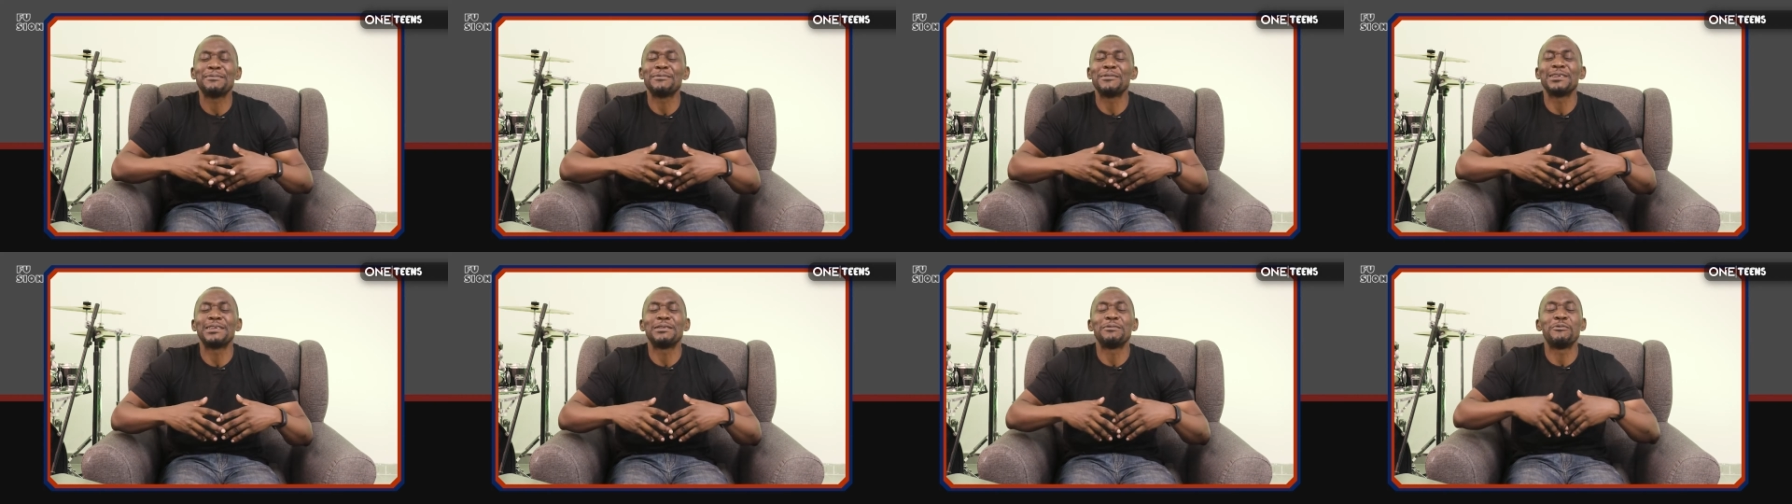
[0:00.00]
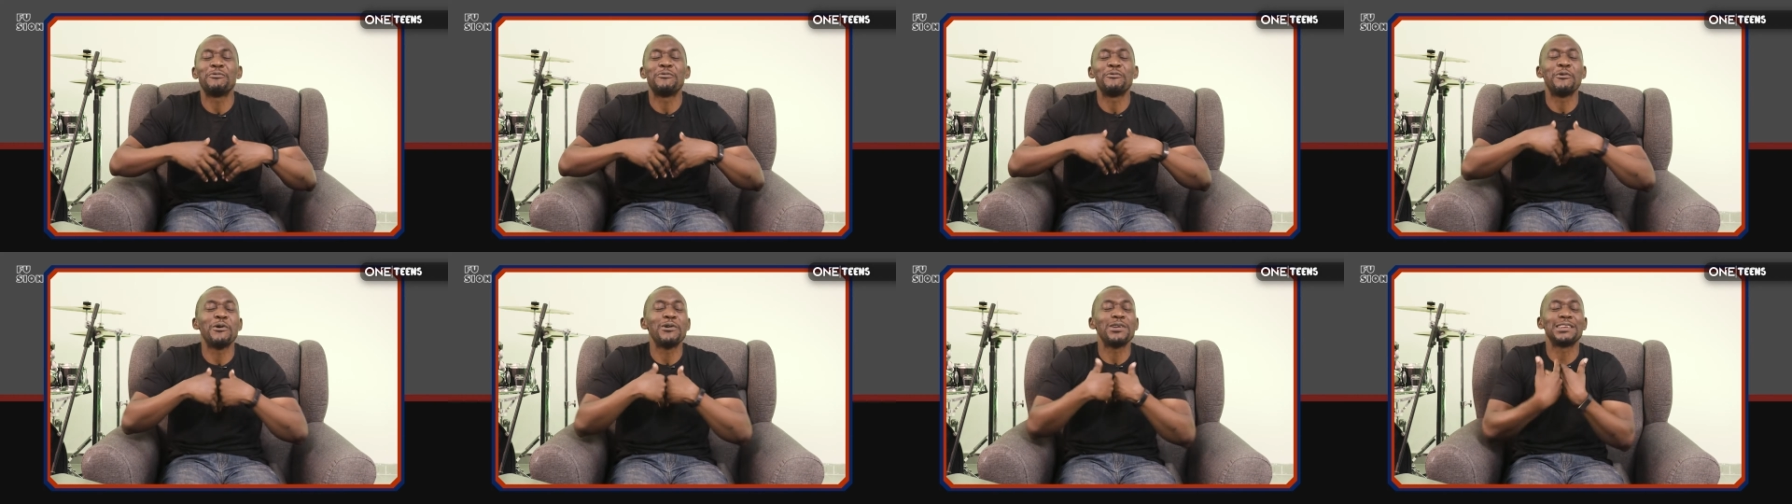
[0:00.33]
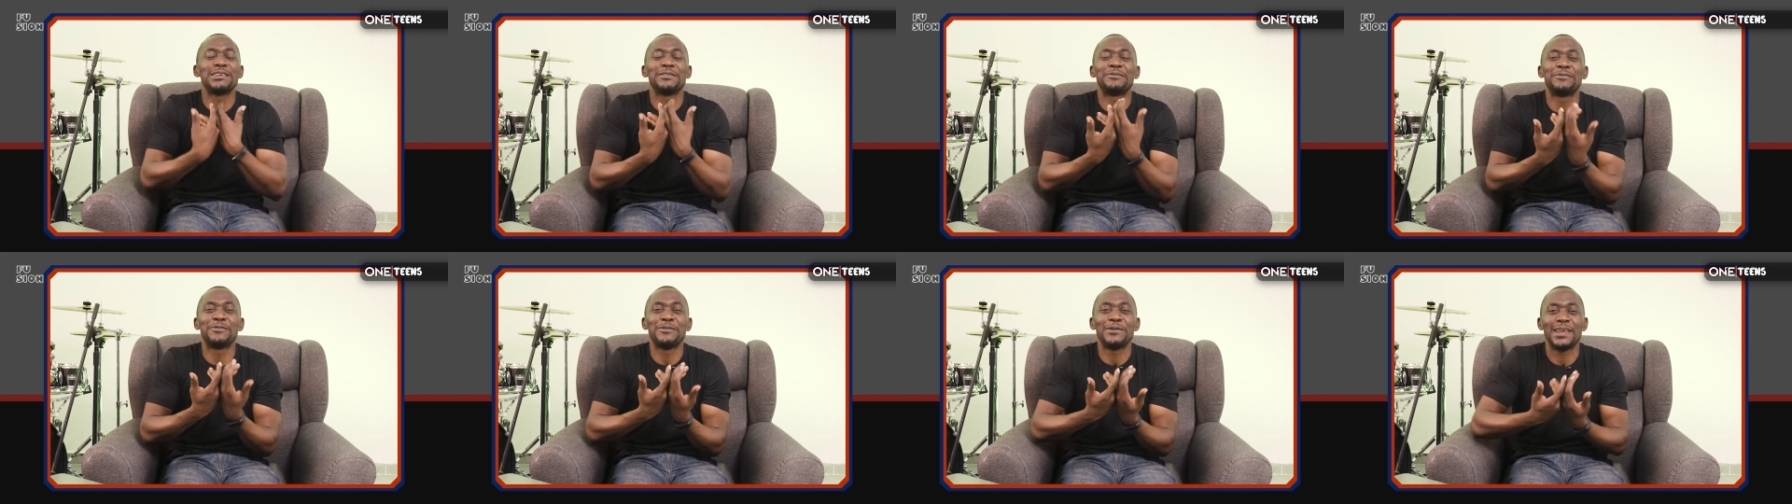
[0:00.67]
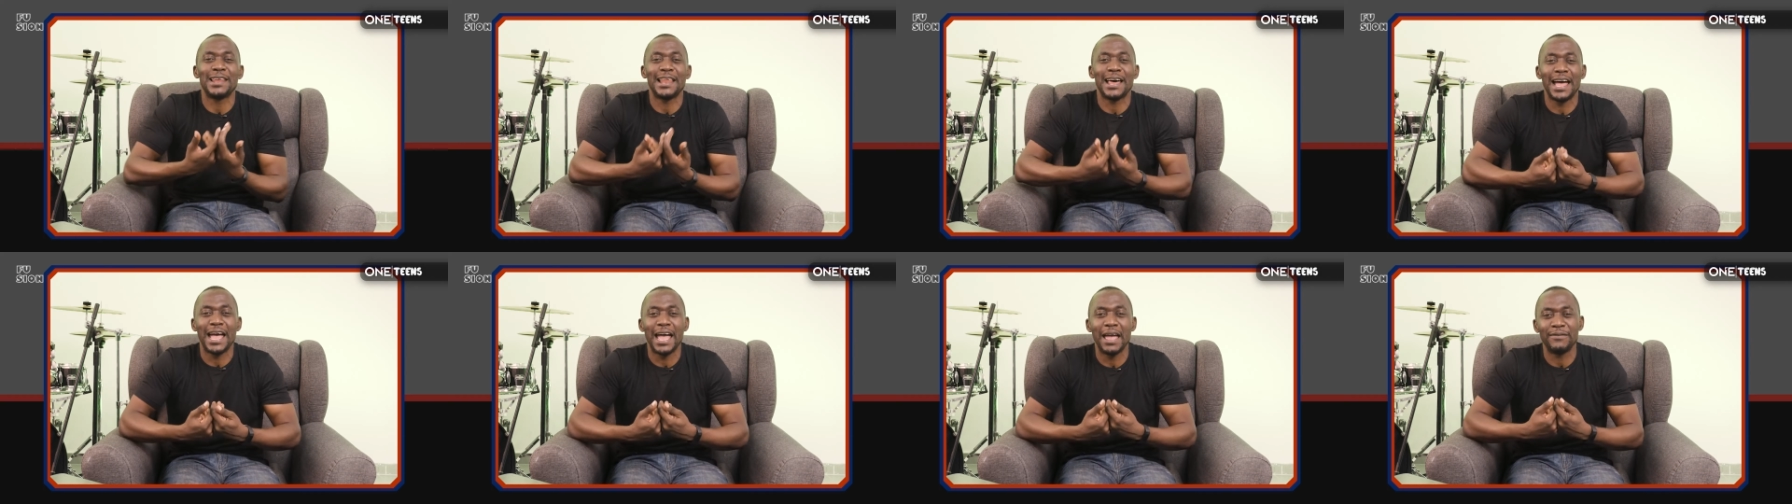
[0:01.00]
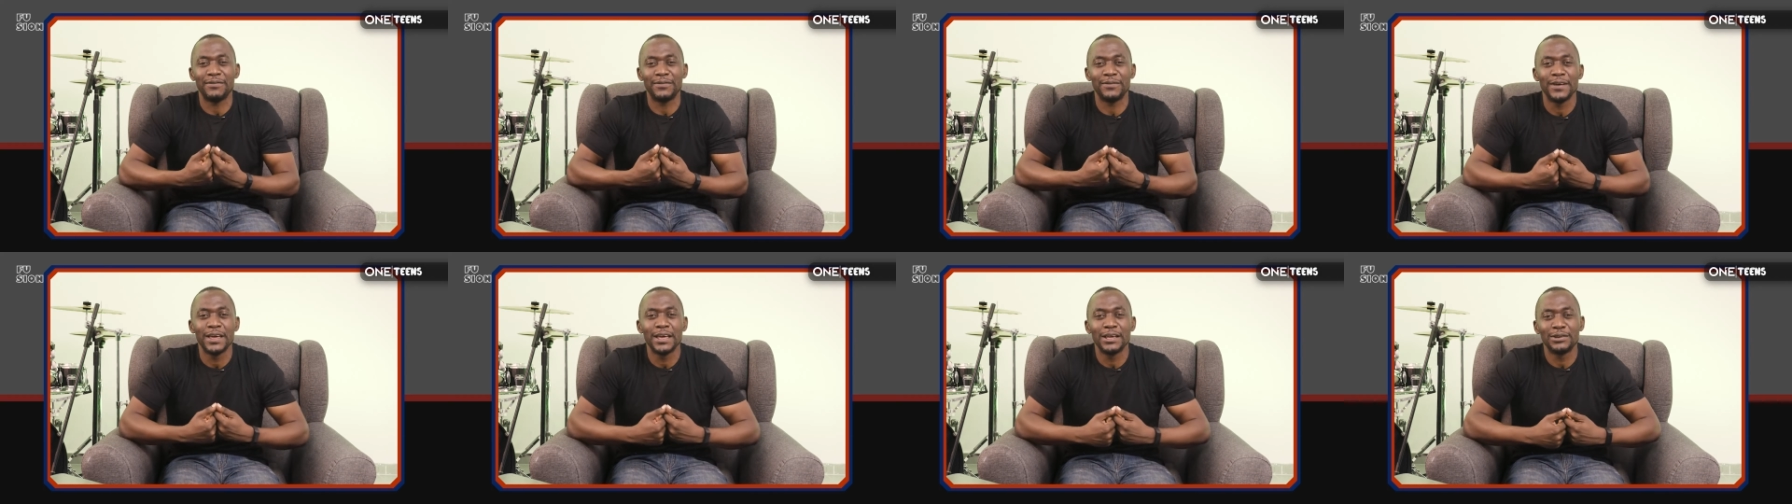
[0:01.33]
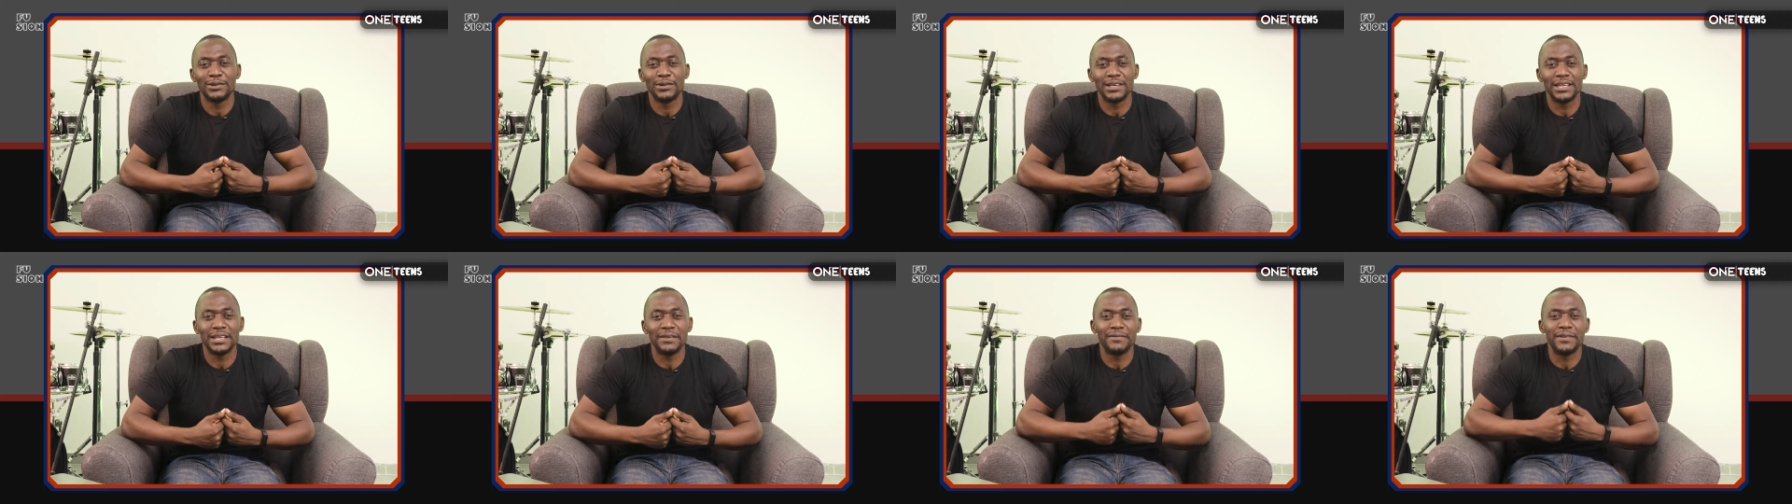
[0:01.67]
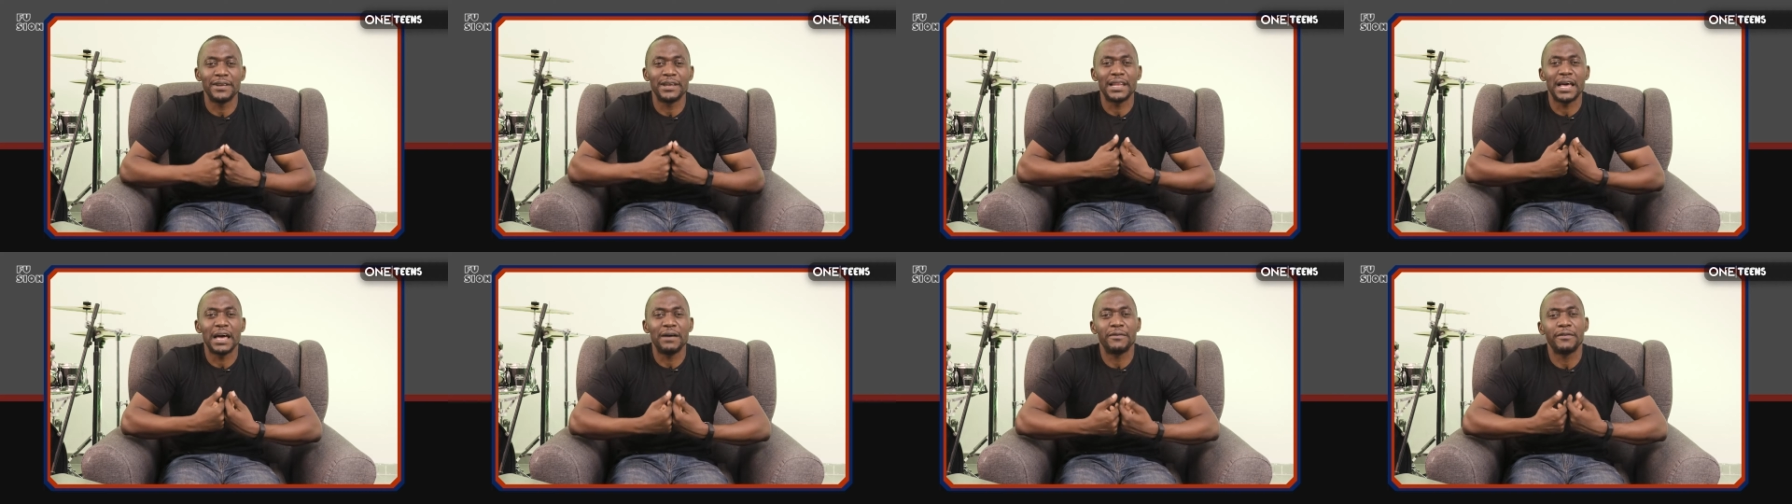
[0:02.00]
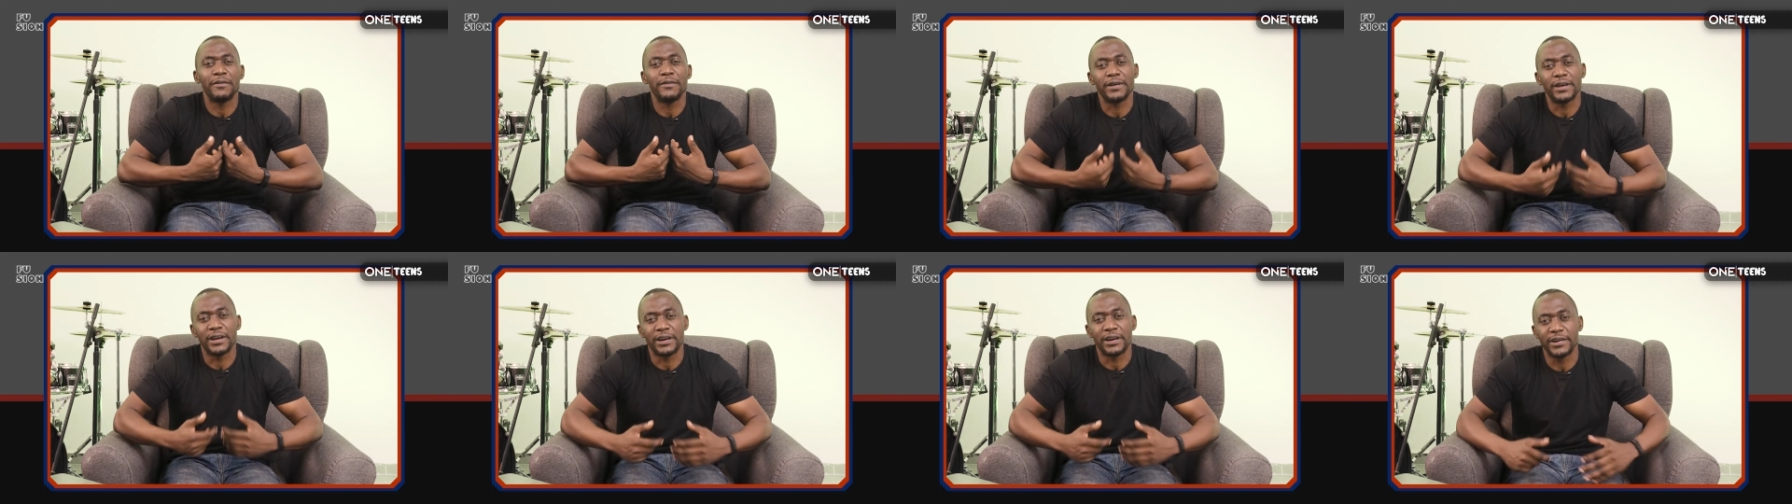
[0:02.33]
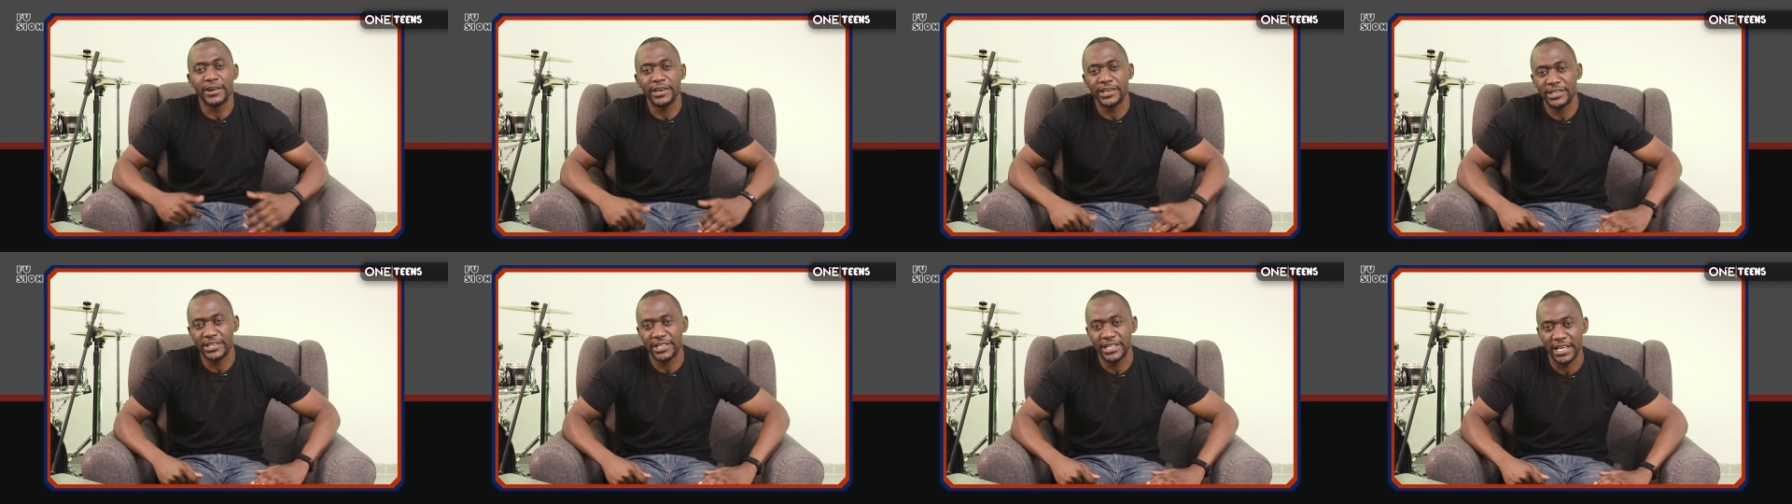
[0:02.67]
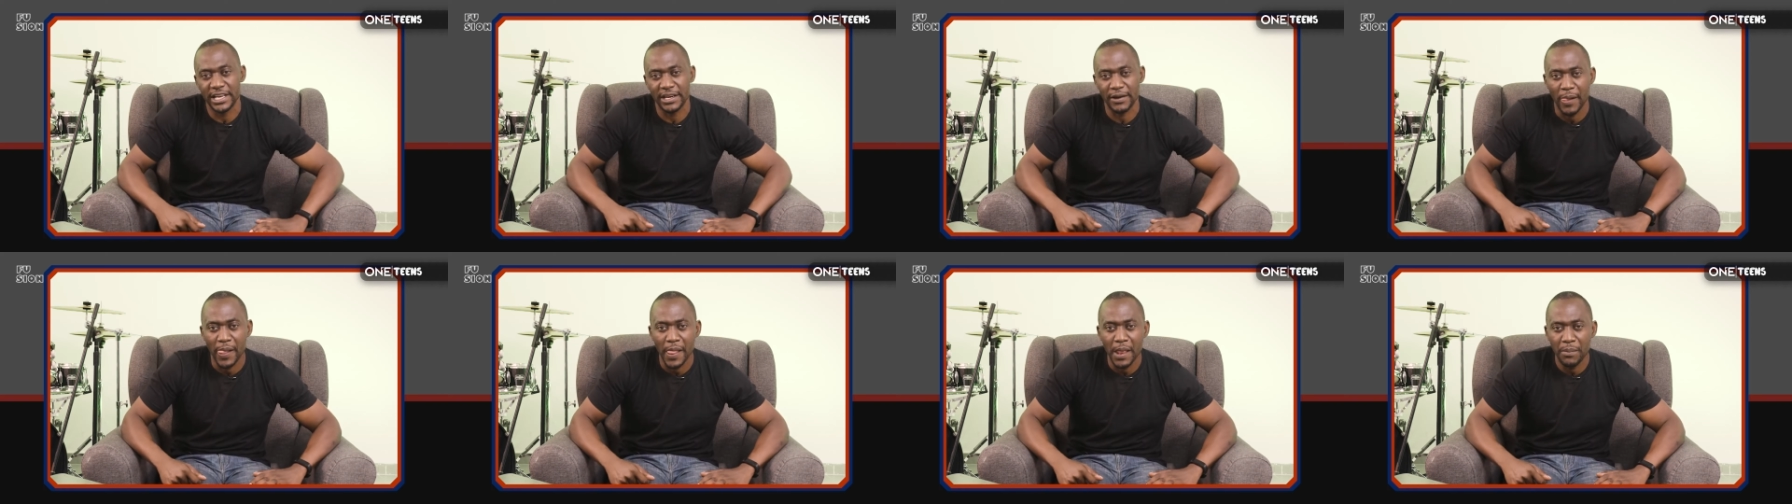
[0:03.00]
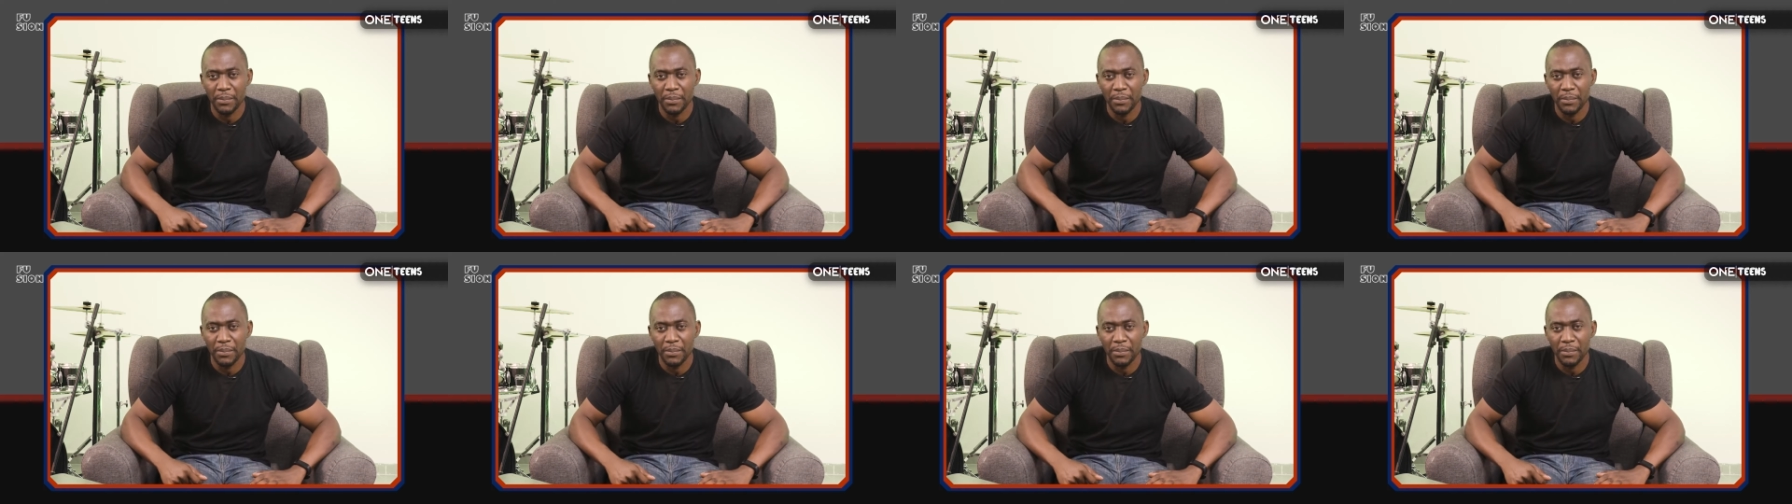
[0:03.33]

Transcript: what a wonderful life to live, a life of a Christian.